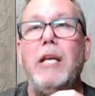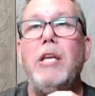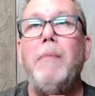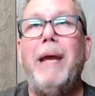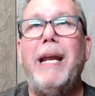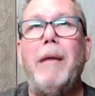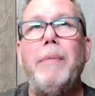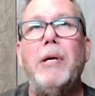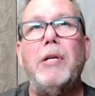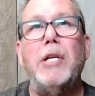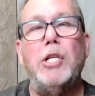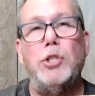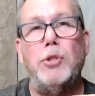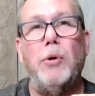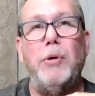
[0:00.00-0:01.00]
You may not be able to
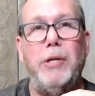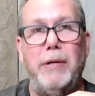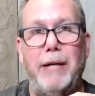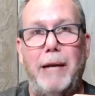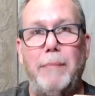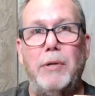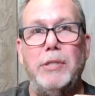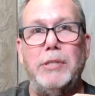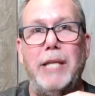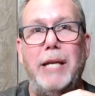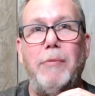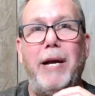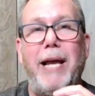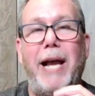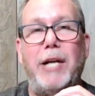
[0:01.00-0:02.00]
control your neighbors
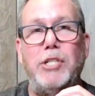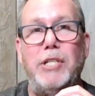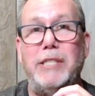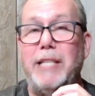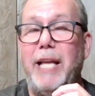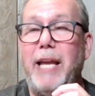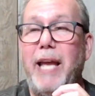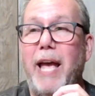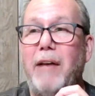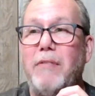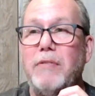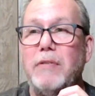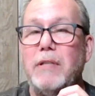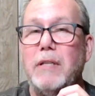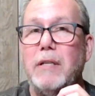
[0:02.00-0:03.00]
and what actions they
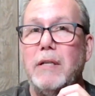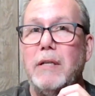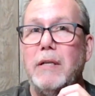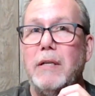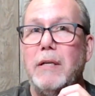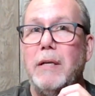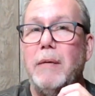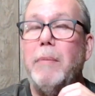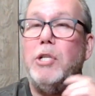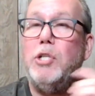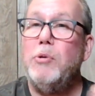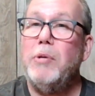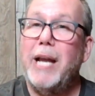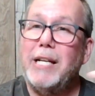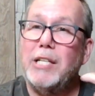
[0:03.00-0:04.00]
have, but
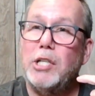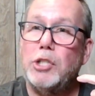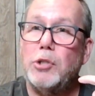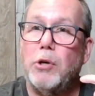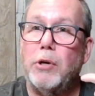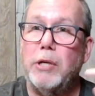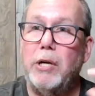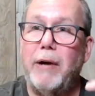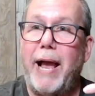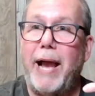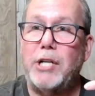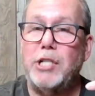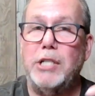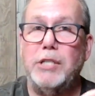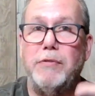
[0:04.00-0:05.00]
you can control your
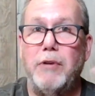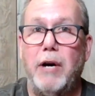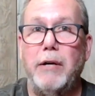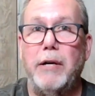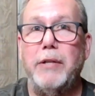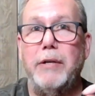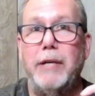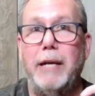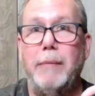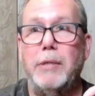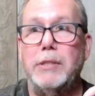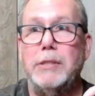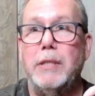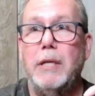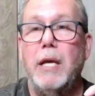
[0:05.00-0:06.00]
actions for our other
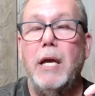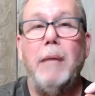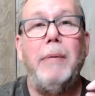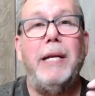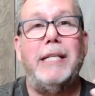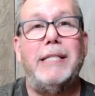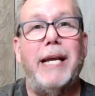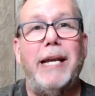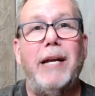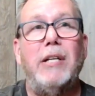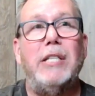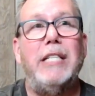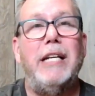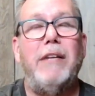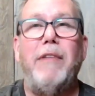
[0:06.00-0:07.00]
neighbors. Because I
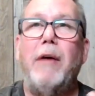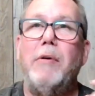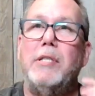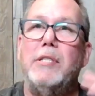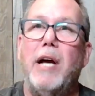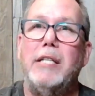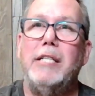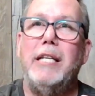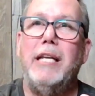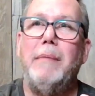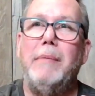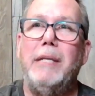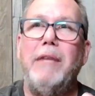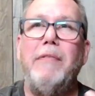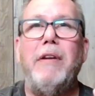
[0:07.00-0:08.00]
guaranteed if I would have talked to
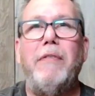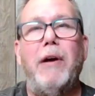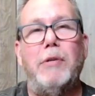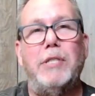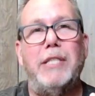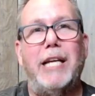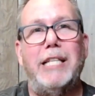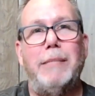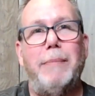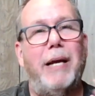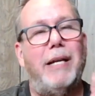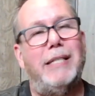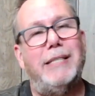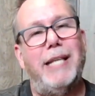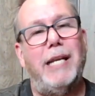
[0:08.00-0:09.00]
him, and even if I was nice
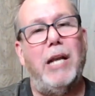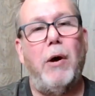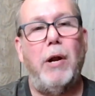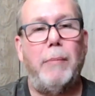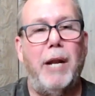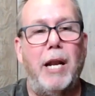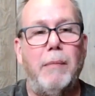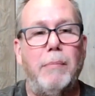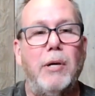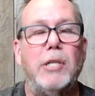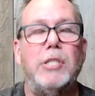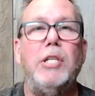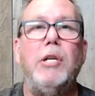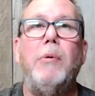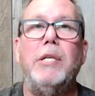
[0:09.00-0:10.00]
about it and said no, I don't any
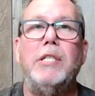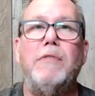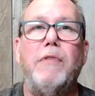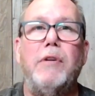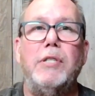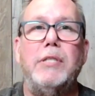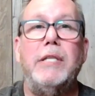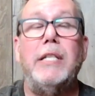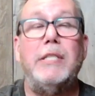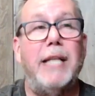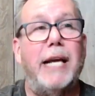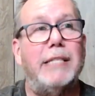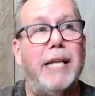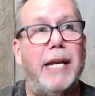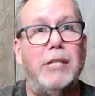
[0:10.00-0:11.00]
books, you know what his first, his
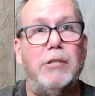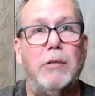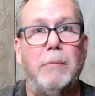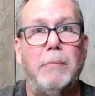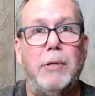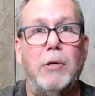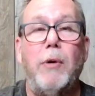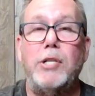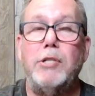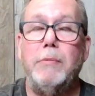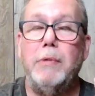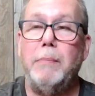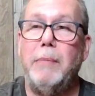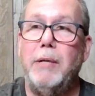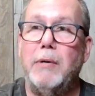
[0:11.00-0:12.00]
next answer would be,
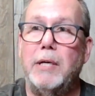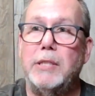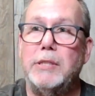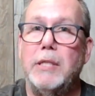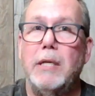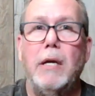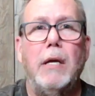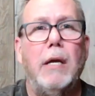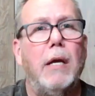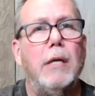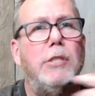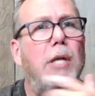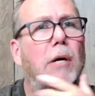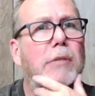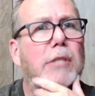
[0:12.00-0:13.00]
question would be was,
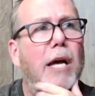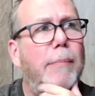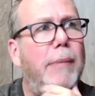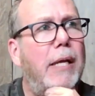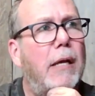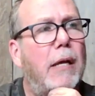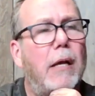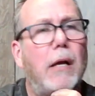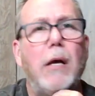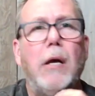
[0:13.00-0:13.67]
so tell me,